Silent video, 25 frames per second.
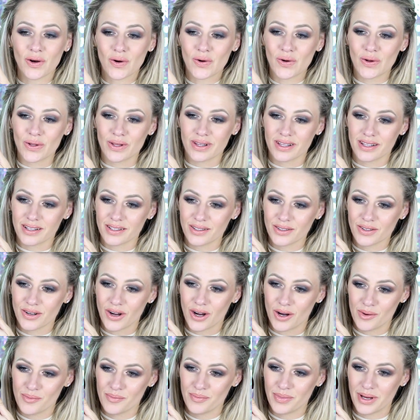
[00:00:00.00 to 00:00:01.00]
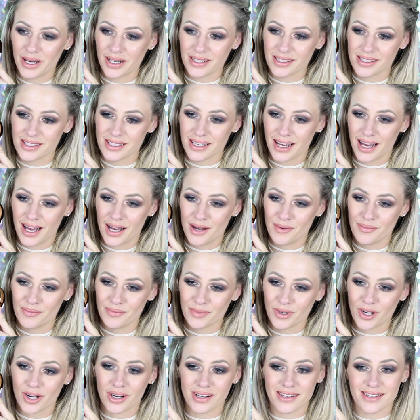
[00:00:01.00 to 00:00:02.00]
gold little compact
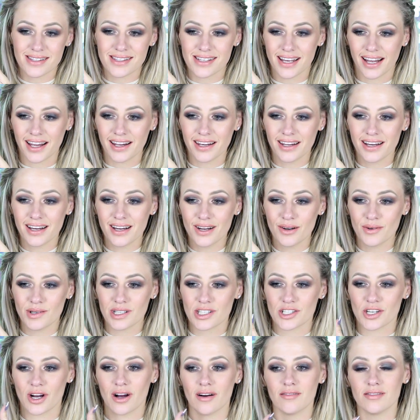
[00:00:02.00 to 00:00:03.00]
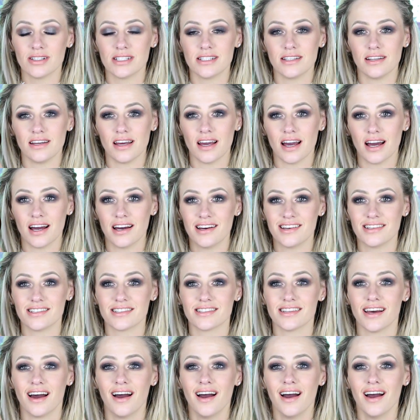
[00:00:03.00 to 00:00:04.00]
container, which obviously
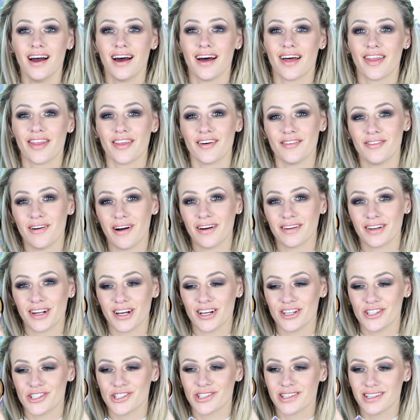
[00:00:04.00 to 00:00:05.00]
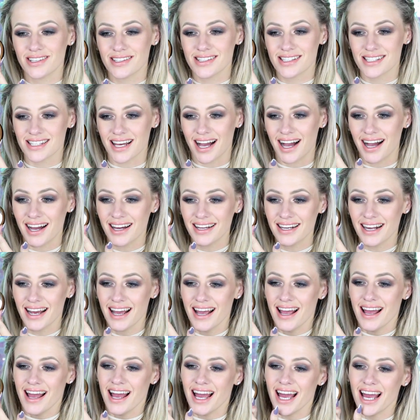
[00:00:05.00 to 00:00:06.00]
has the foundation inside.
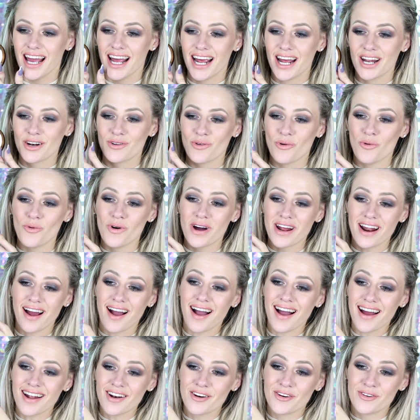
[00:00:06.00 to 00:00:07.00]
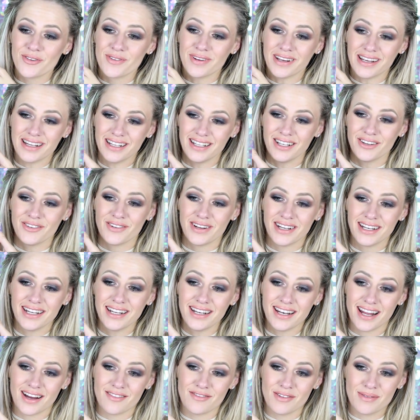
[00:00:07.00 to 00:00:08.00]
And what I really
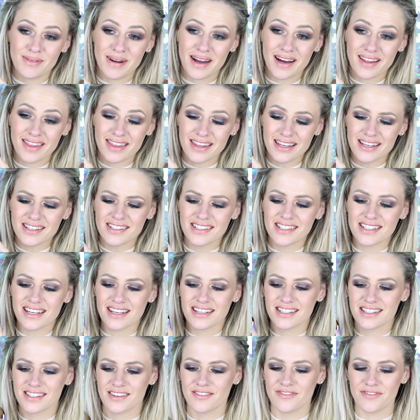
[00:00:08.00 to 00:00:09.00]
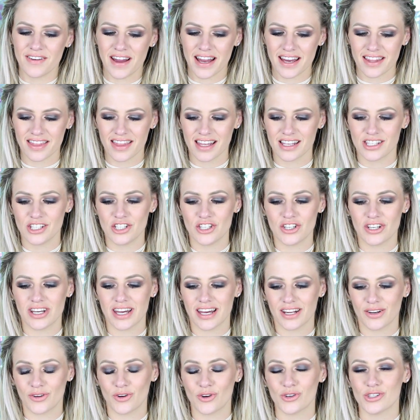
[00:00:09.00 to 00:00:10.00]
love about this is the fact that you
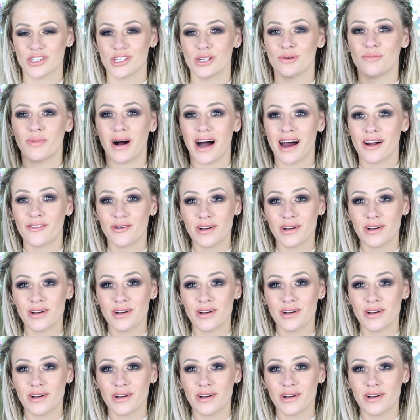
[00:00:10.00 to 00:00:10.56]
can also buy